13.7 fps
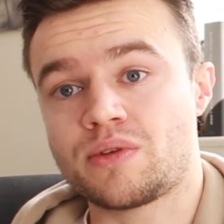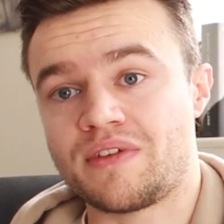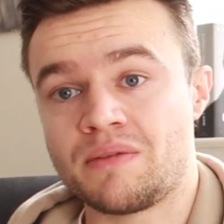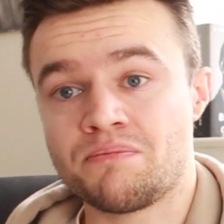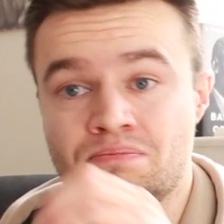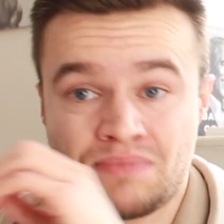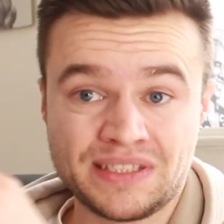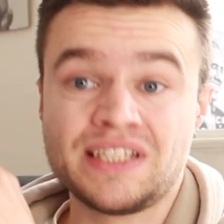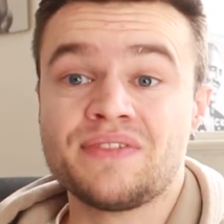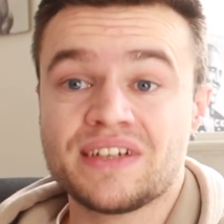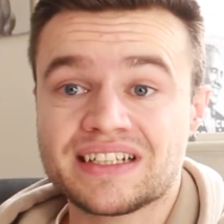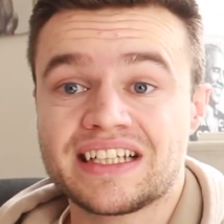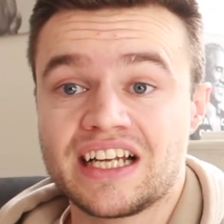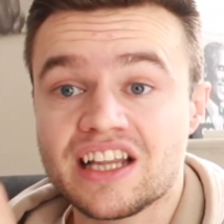with
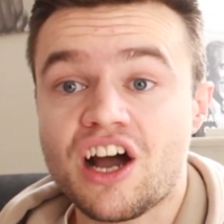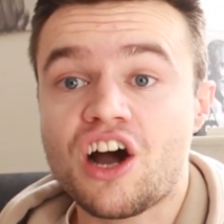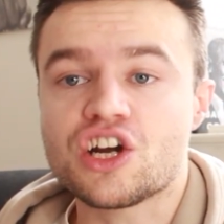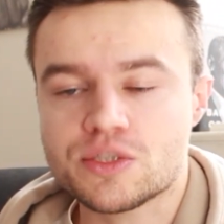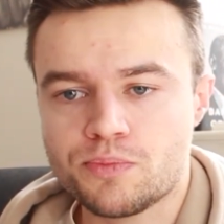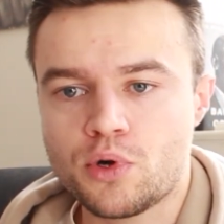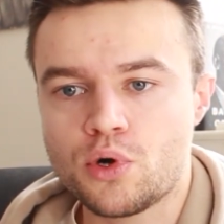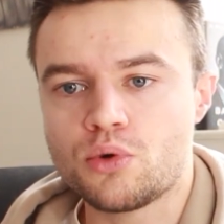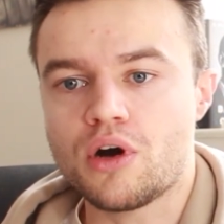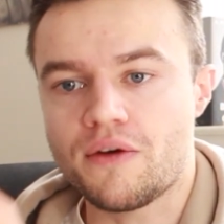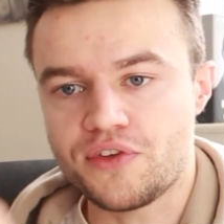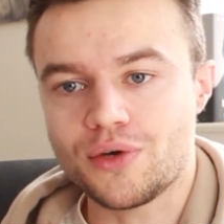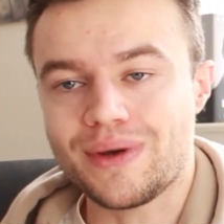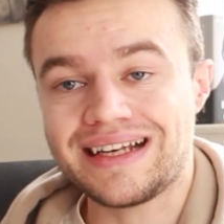specifically a large pool
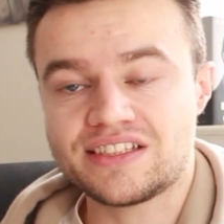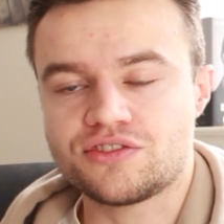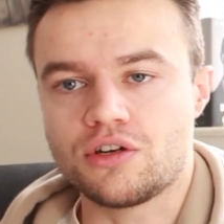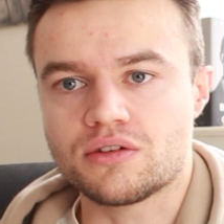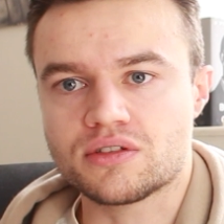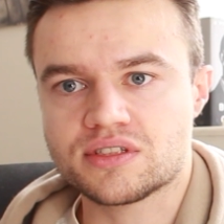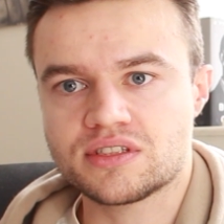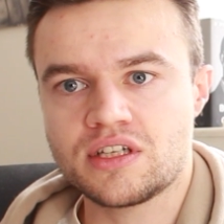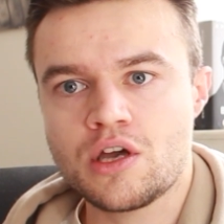of US stocks